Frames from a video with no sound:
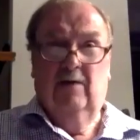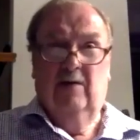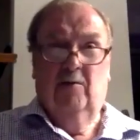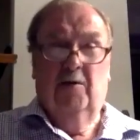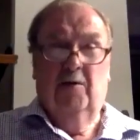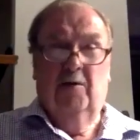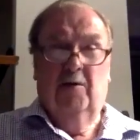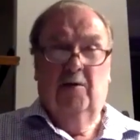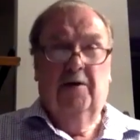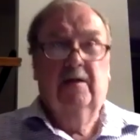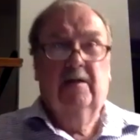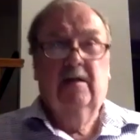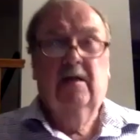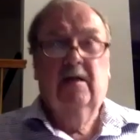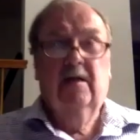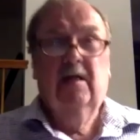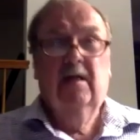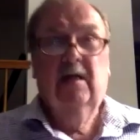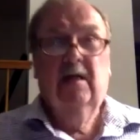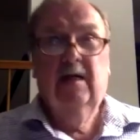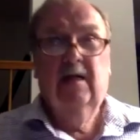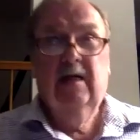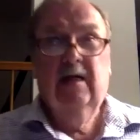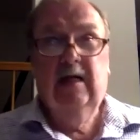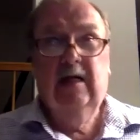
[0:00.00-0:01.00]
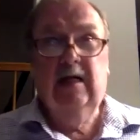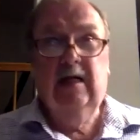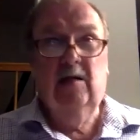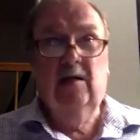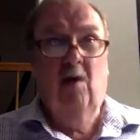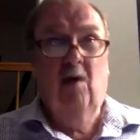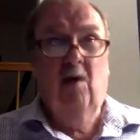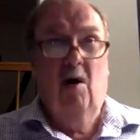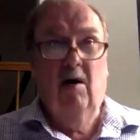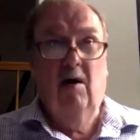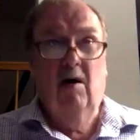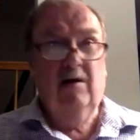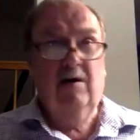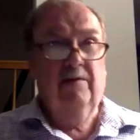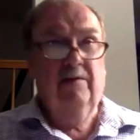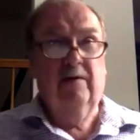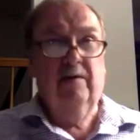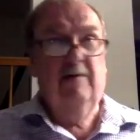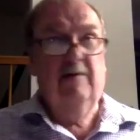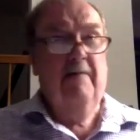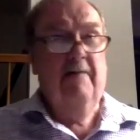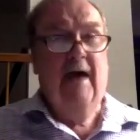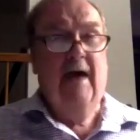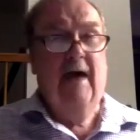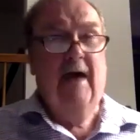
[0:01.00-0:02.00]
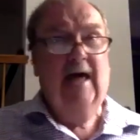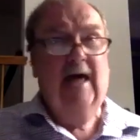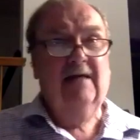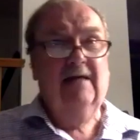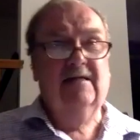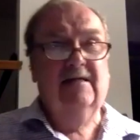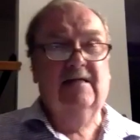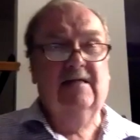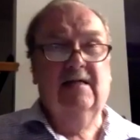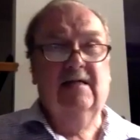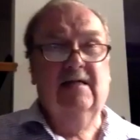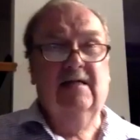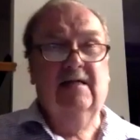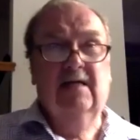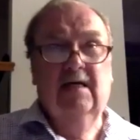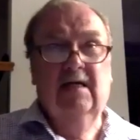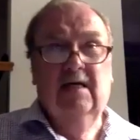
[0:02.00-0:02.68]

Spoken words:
world. He longs for the past.